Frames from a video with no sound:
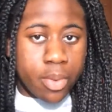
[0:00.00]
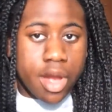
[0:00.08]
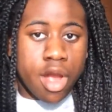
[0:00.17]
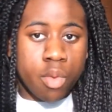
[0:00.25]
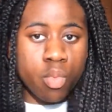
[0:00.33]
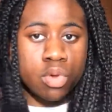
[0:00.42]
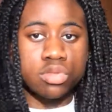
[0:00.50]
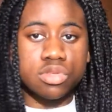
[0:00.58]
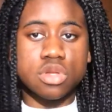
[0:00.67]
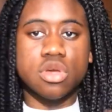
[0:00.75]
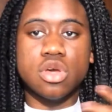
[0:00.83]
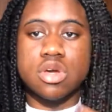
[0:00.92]
where I want
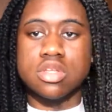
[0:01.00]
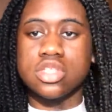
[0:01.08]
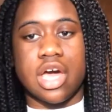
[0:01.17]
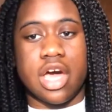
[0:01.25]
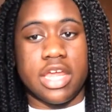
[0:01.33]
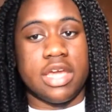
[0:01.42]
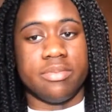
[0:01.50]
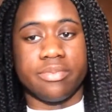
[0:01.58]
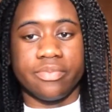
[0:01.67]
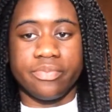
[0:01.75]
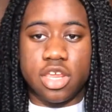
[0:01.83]
to cut it,